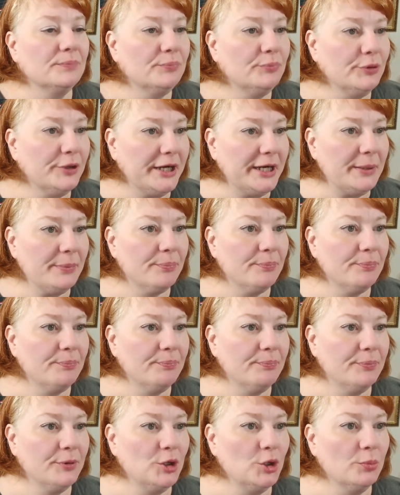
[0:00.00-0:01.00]

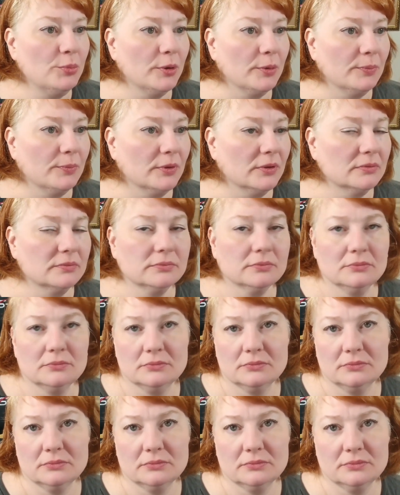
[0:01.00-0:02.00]
Pre-pubertal,
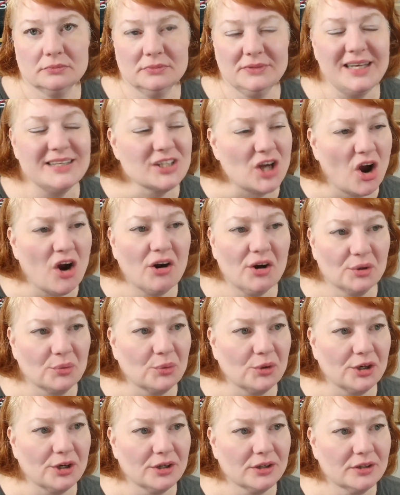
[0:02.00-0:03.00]
that's a hard
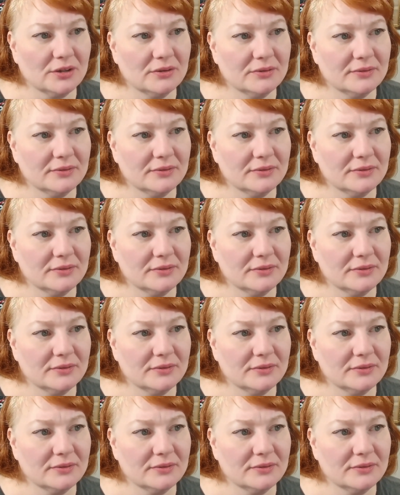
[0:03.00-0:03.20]
word.